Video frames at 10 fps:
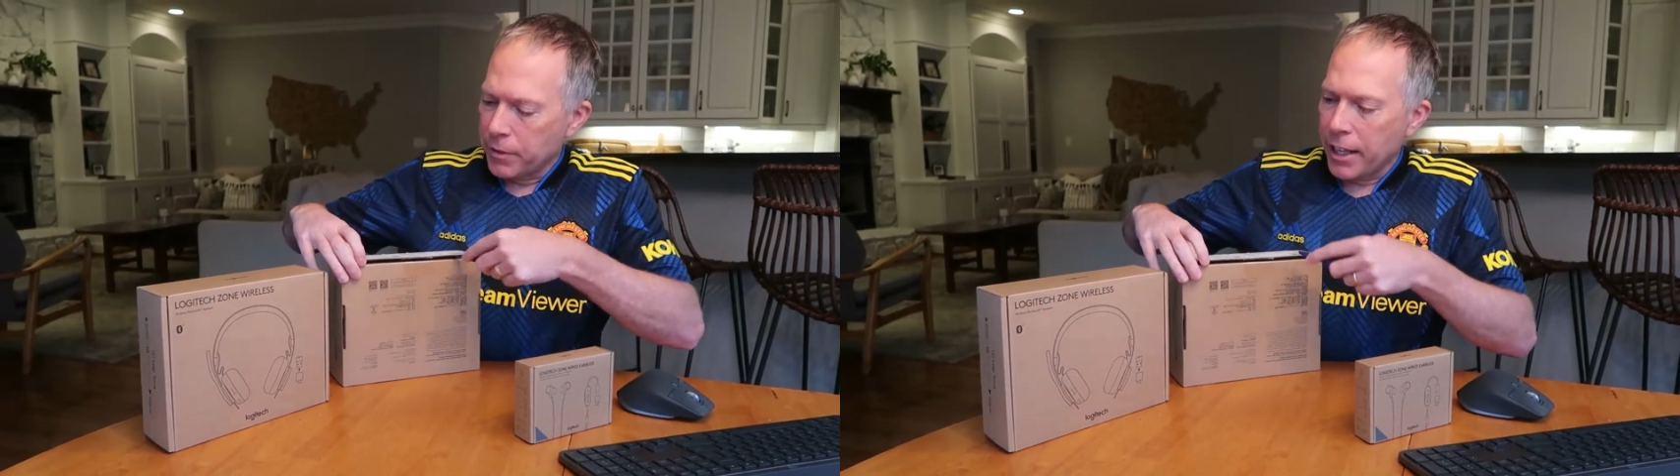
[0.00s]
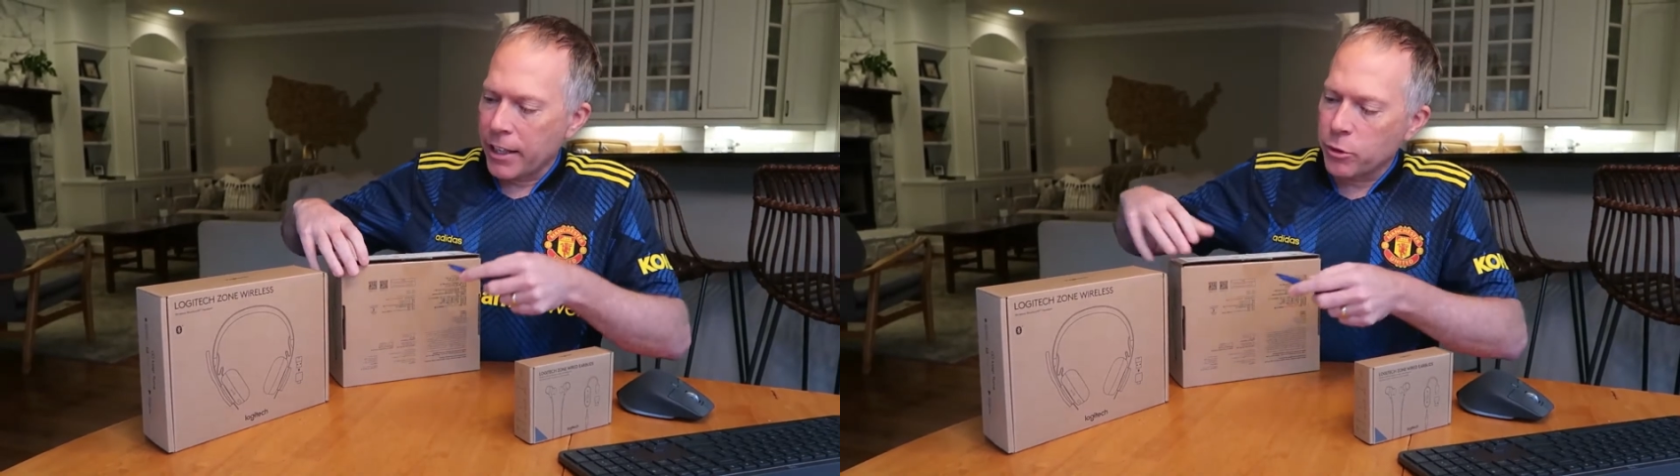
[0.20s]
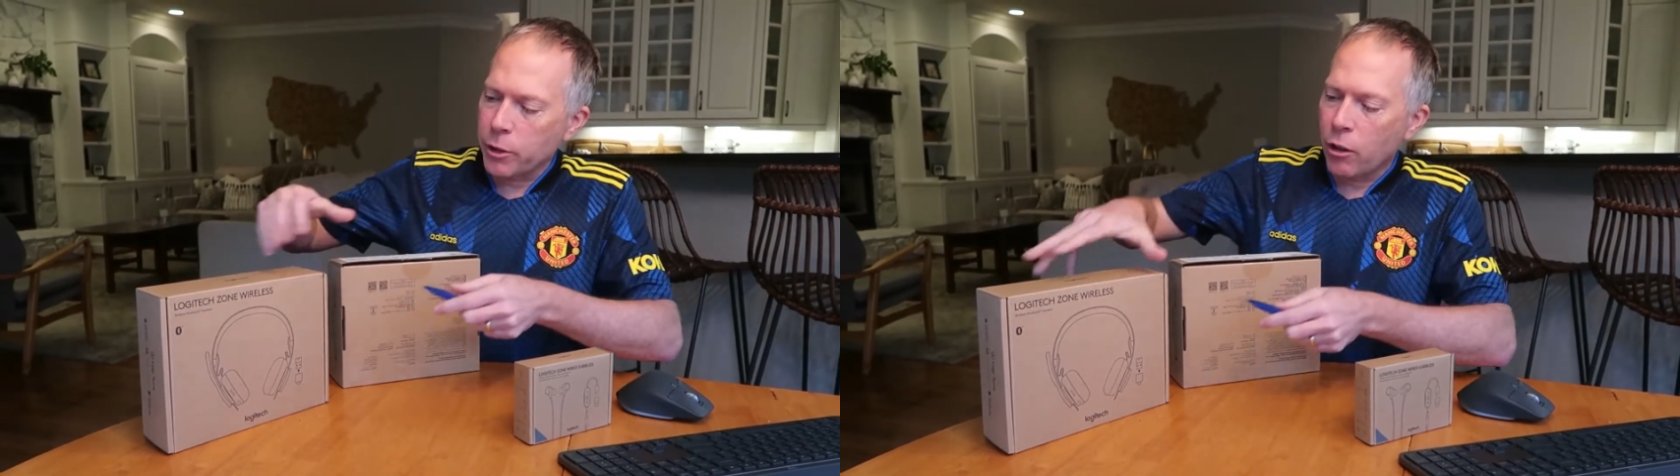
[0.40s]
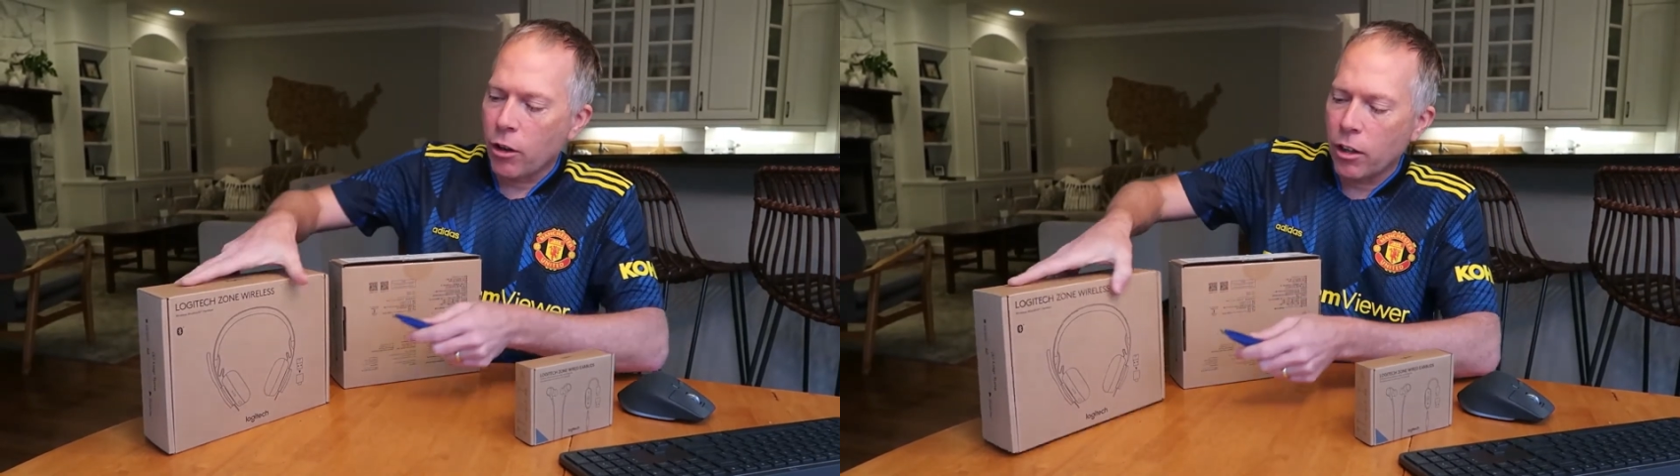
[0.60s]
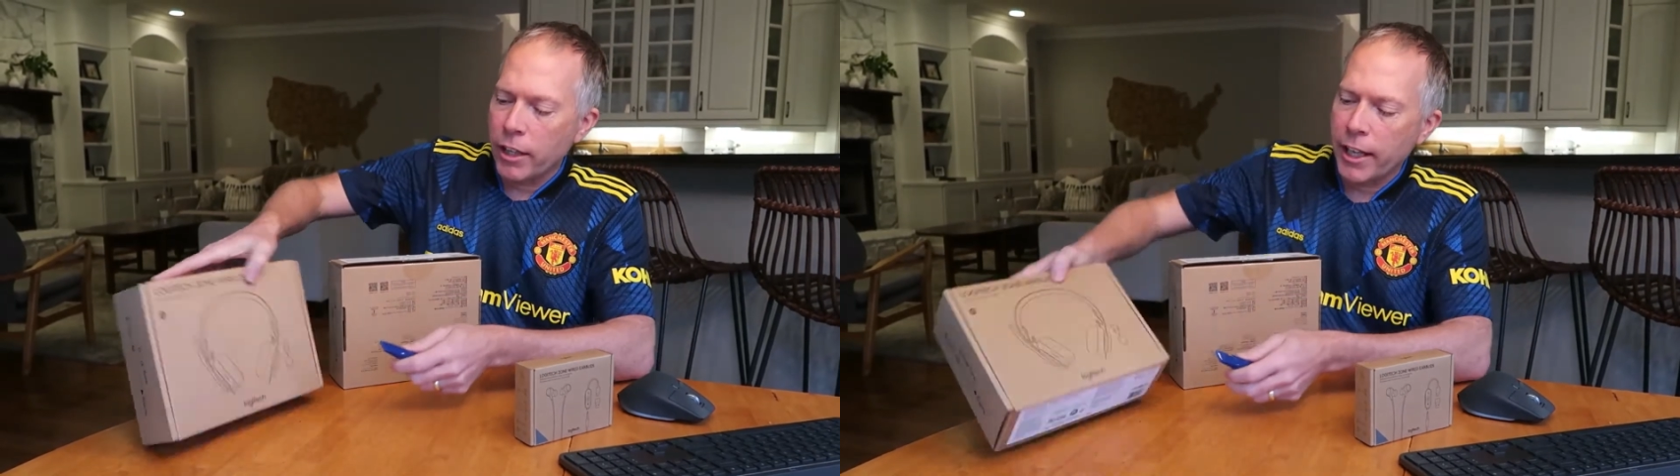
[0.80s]
as we
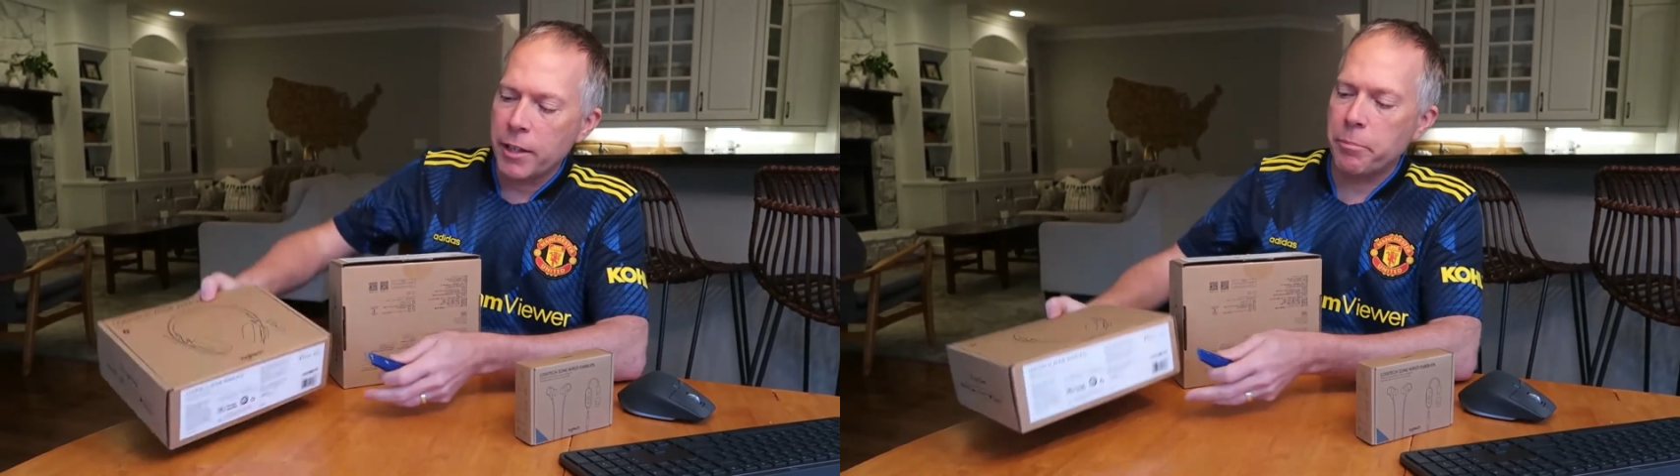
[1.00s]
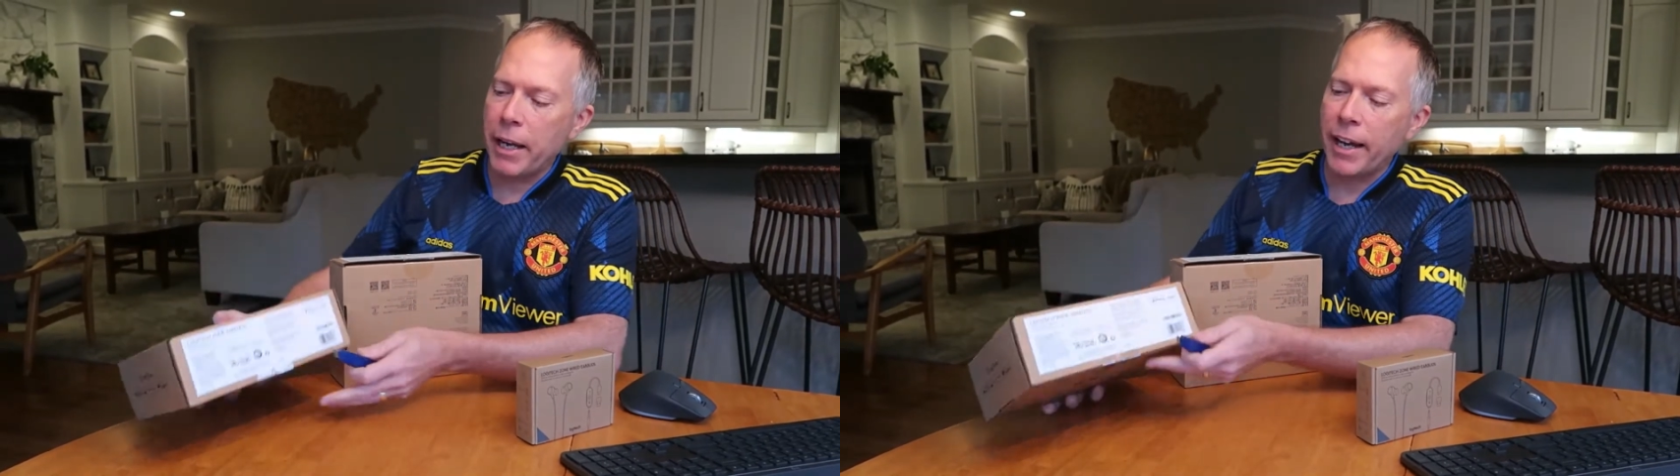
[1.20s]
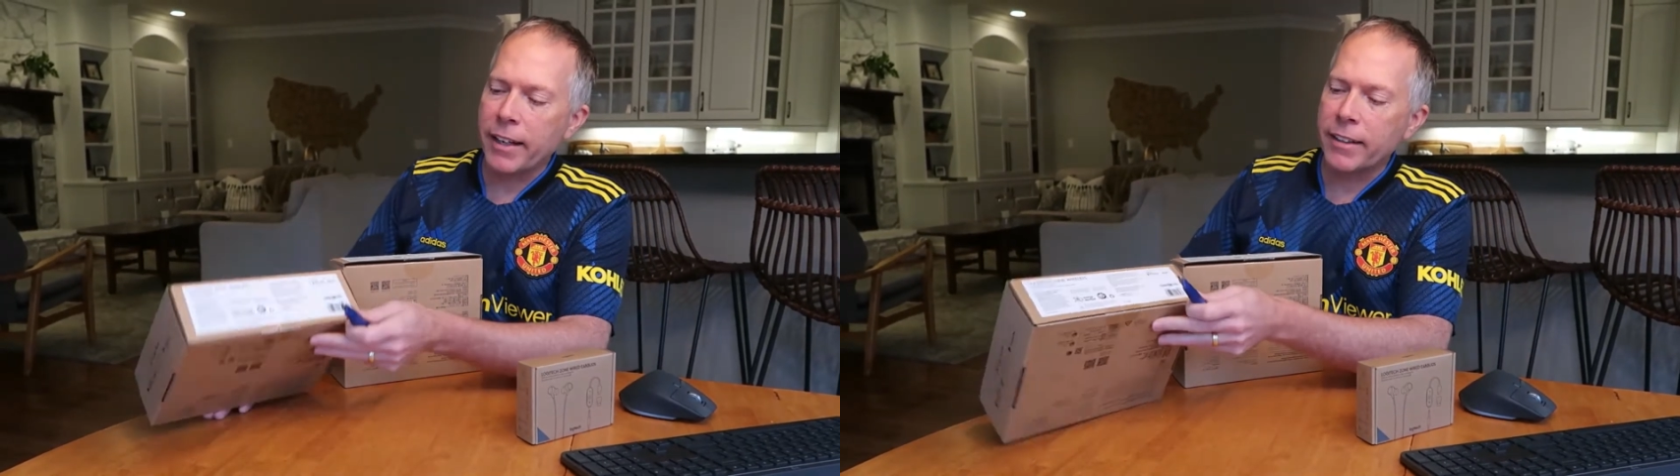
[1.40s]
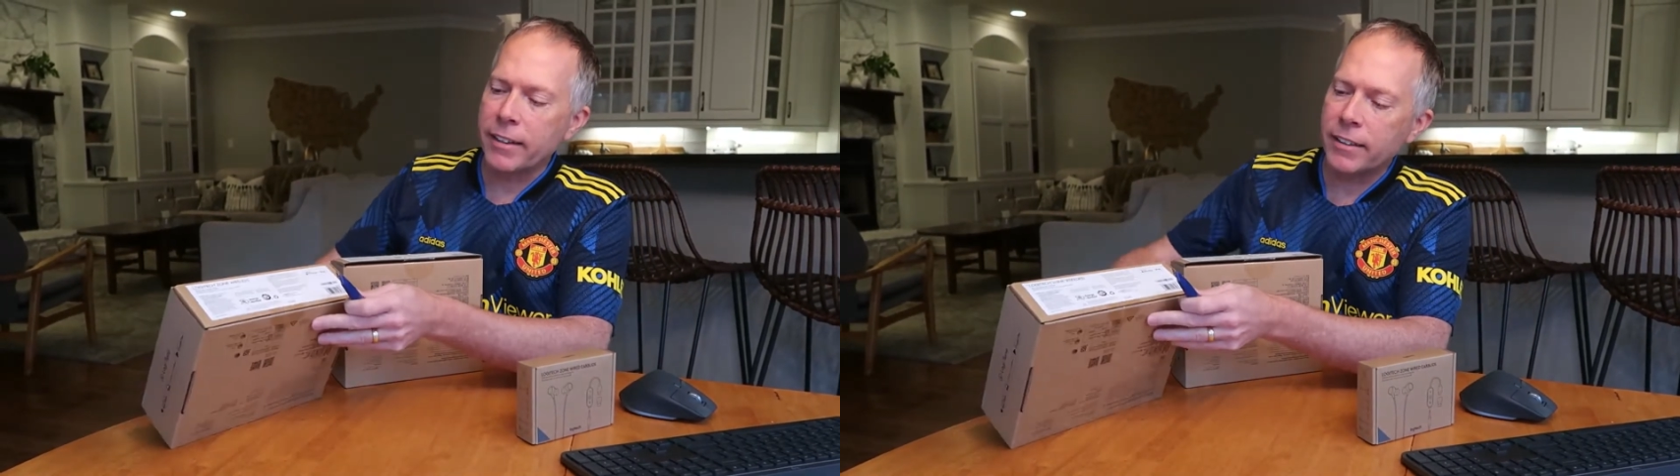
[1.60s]
all head back